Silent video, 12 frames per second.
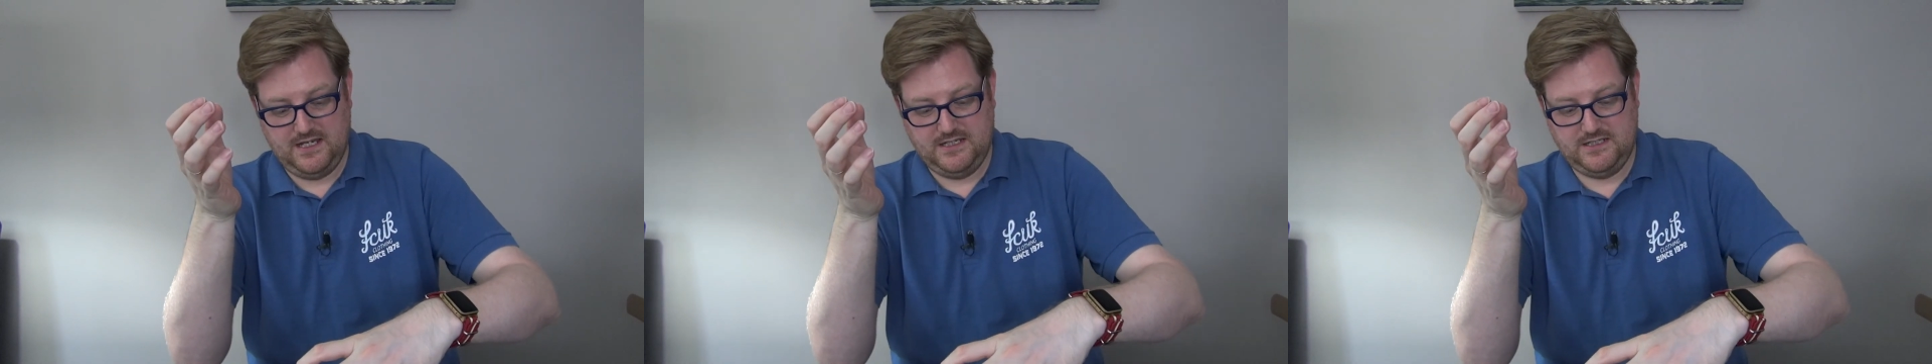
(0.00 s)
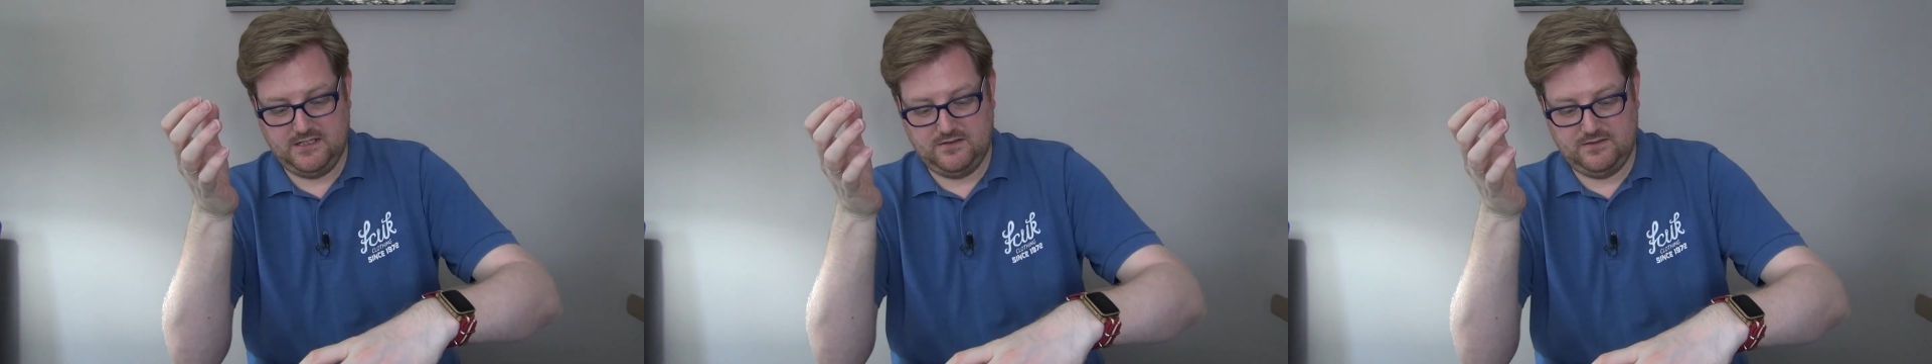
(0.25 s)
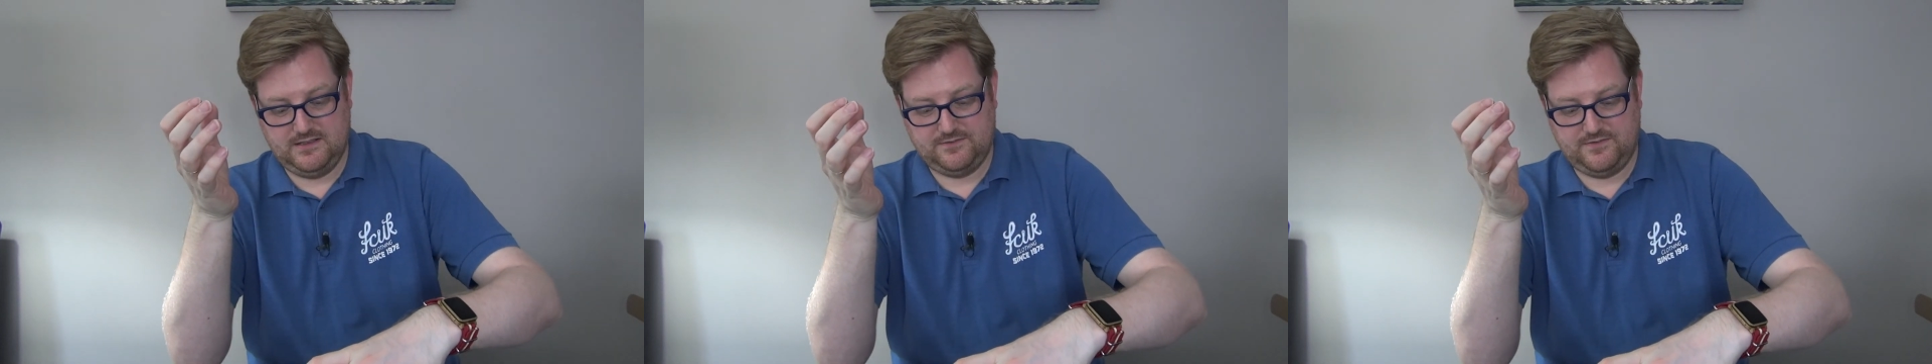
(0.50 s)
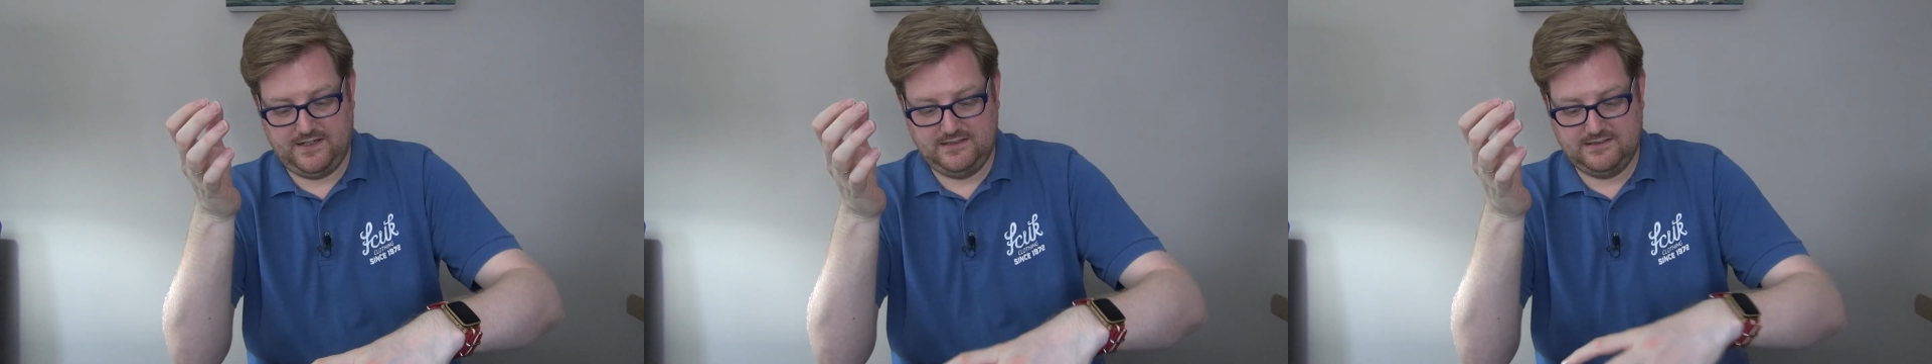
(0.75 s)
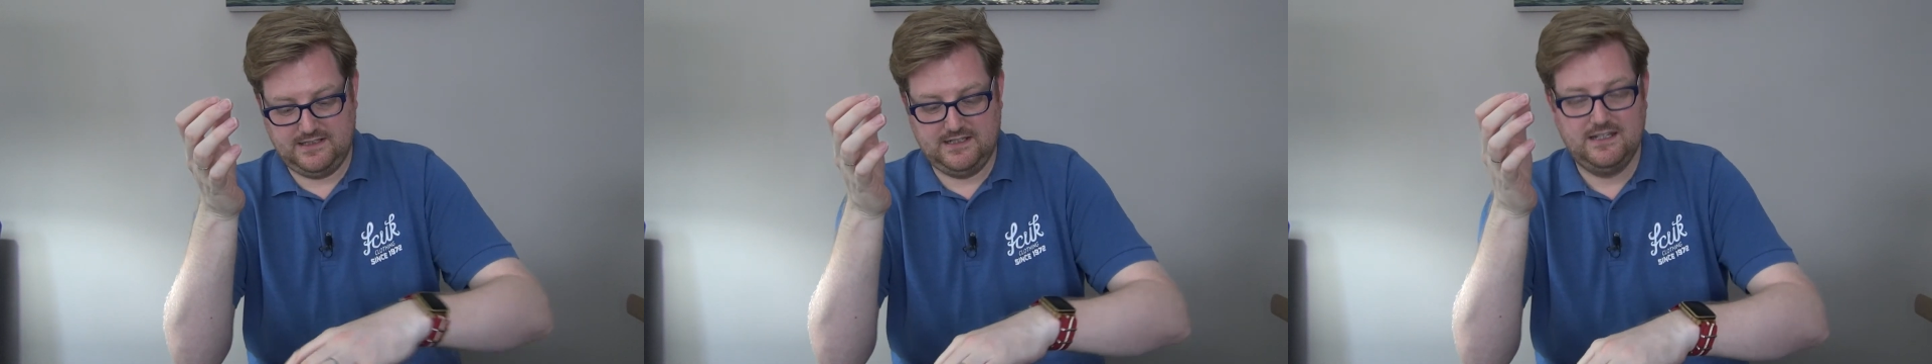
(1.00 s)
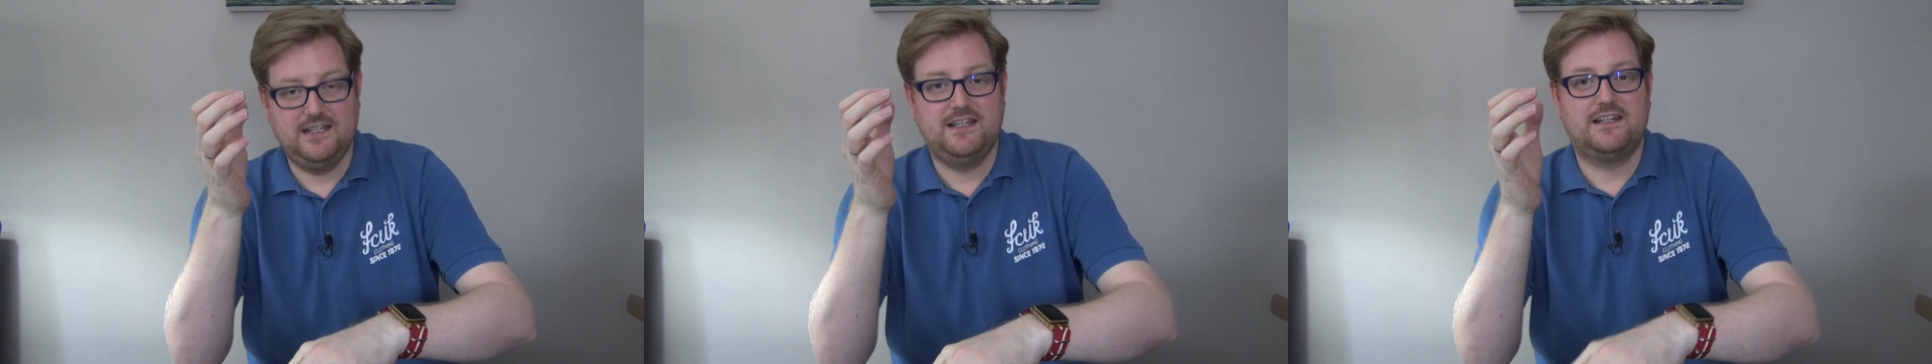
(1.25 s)
You know, let's face it,
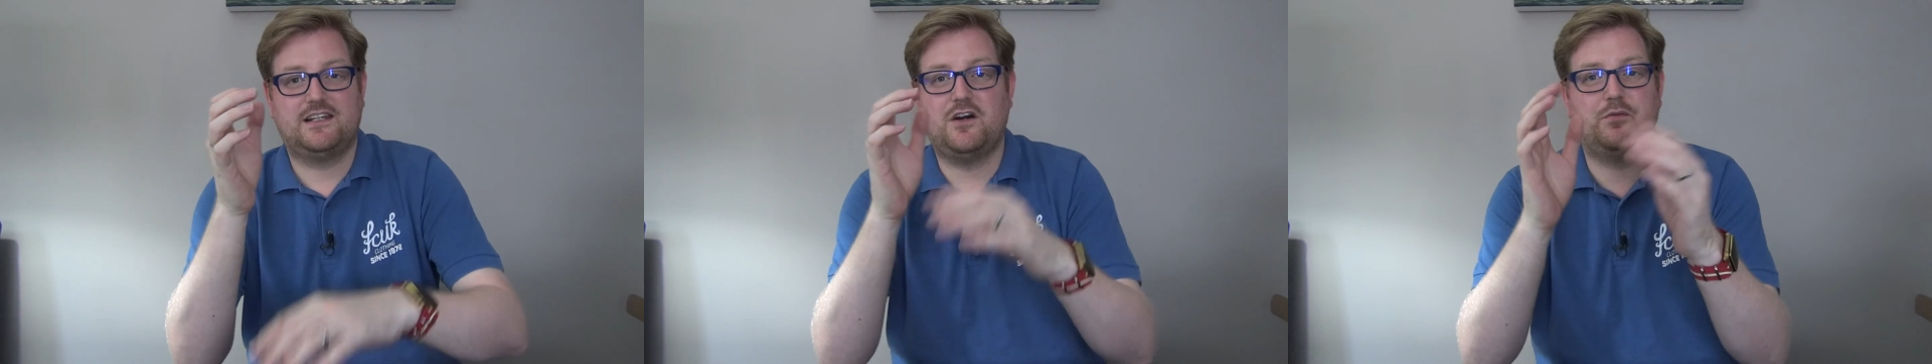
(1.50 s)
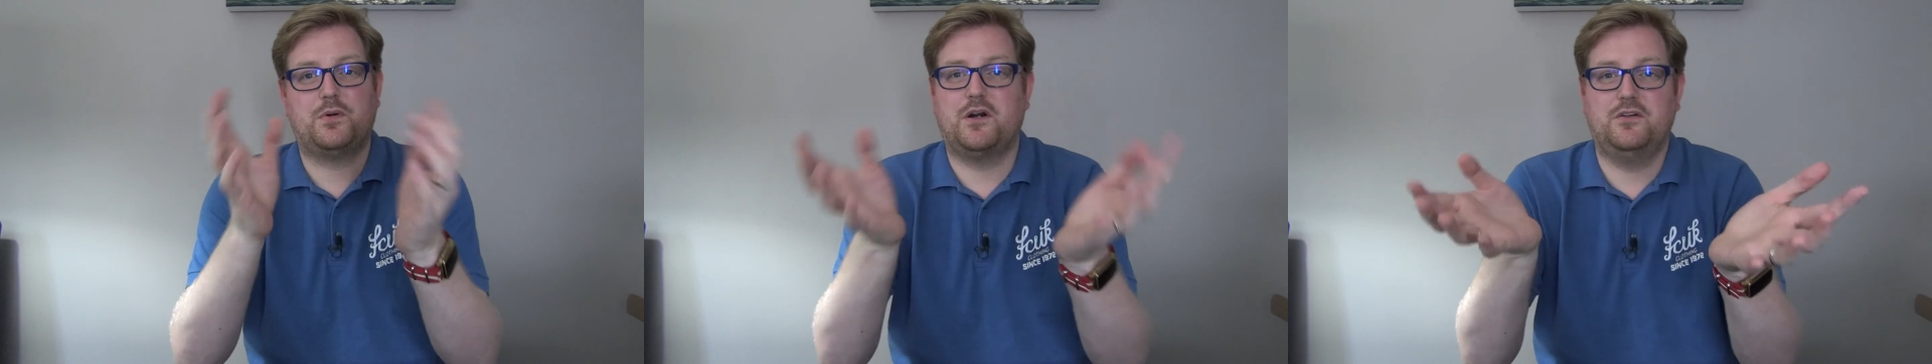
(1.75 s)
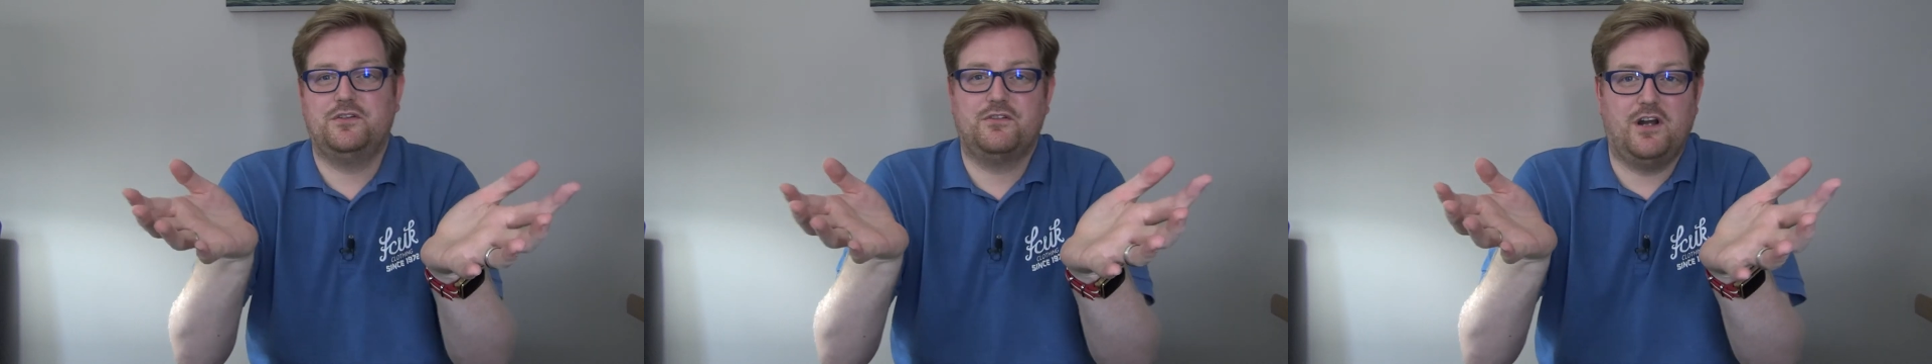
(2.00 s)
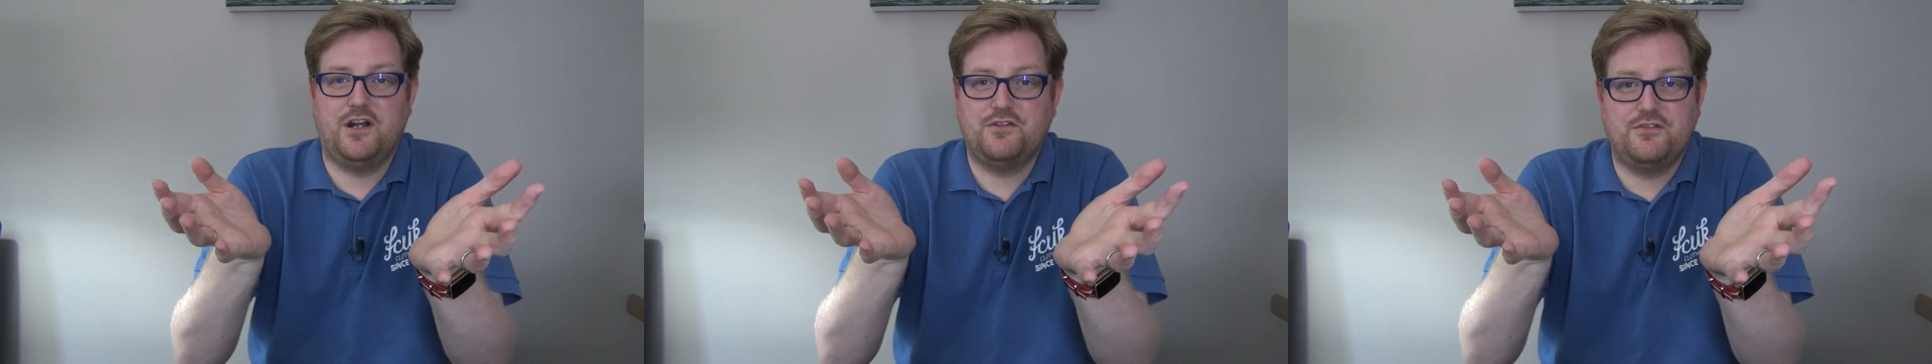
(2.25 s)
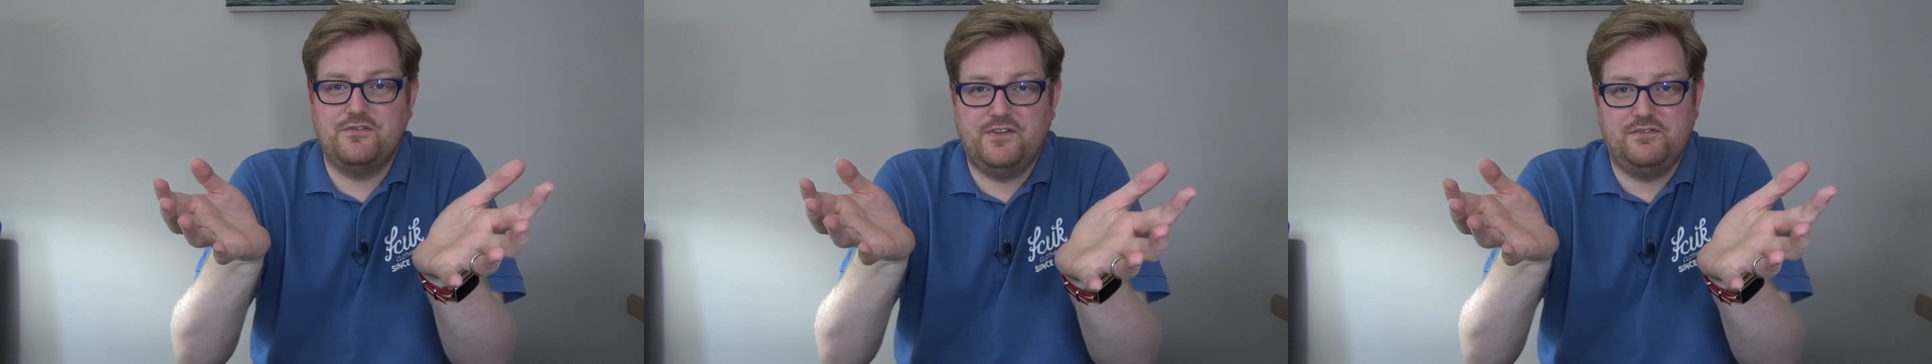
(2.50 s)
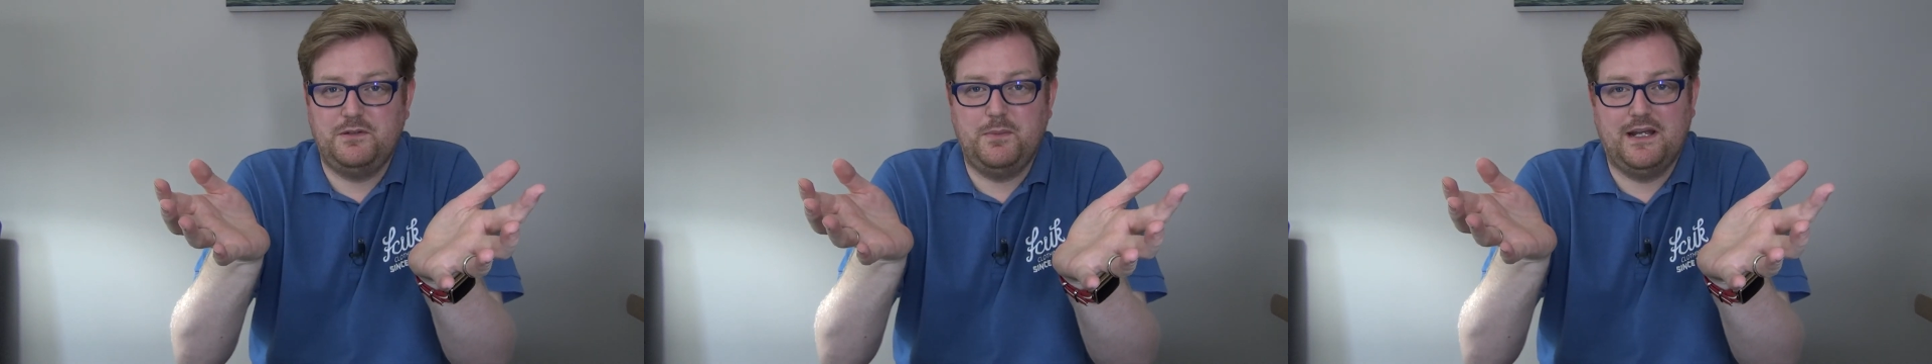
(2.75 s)
the GoPros are
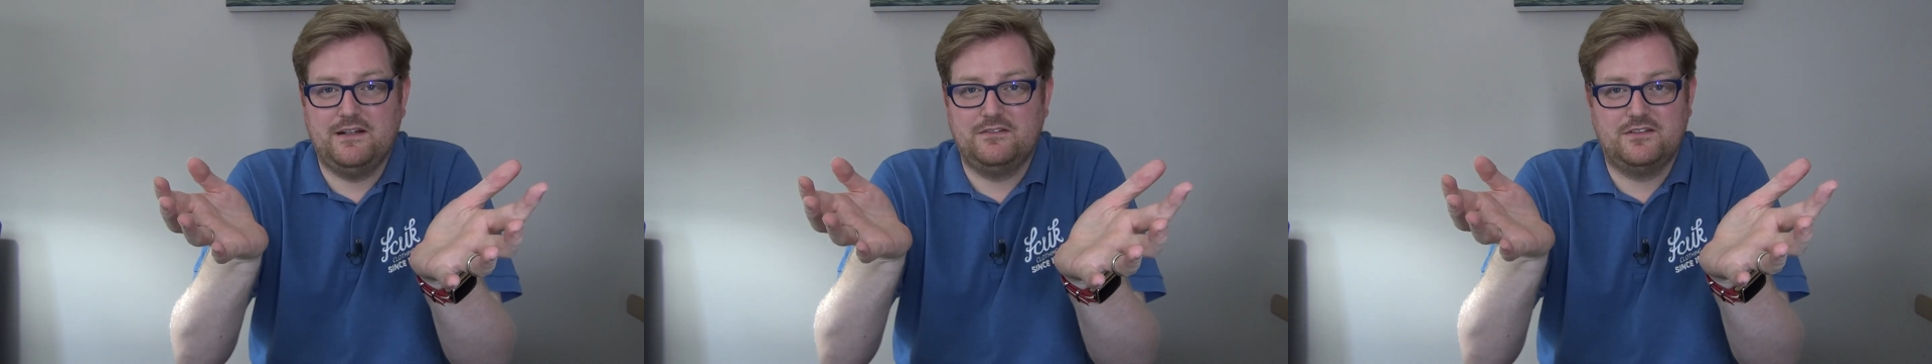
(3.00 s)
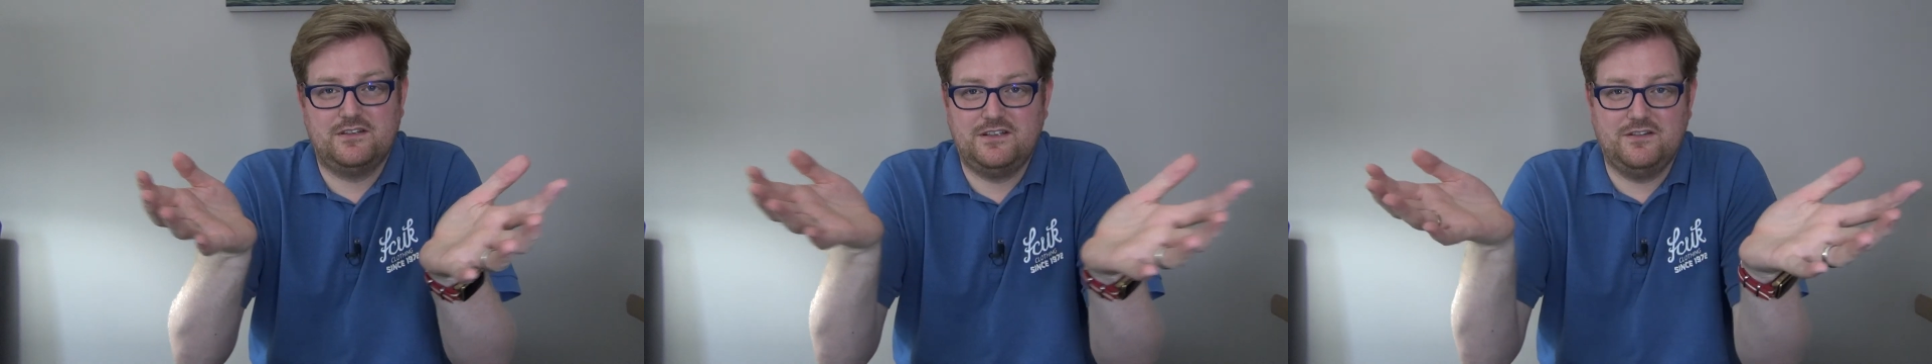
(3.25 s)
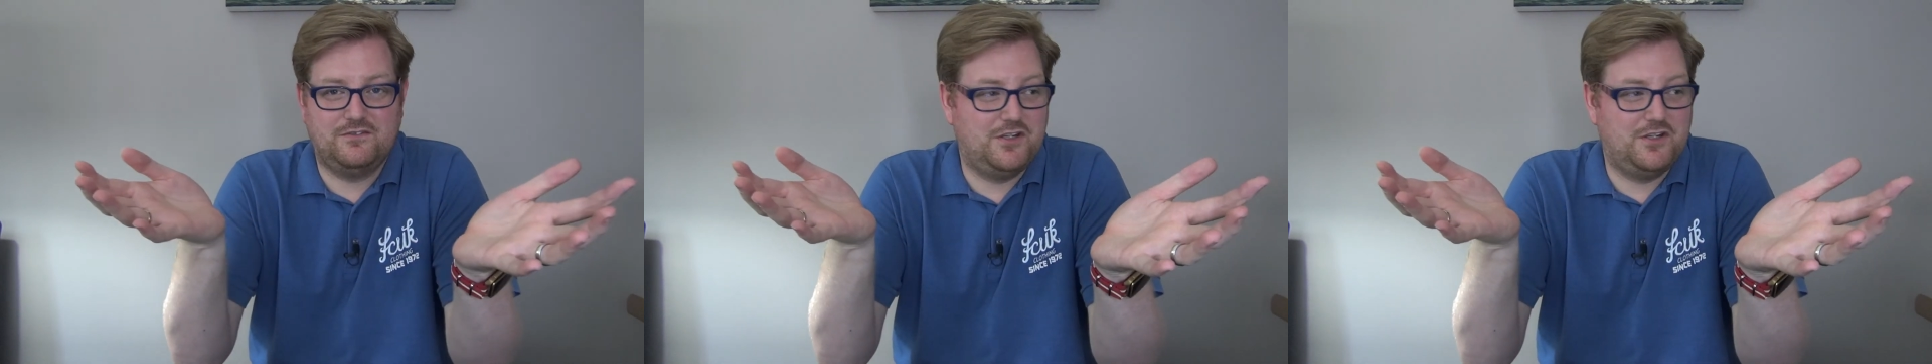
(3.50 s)
£150, you know,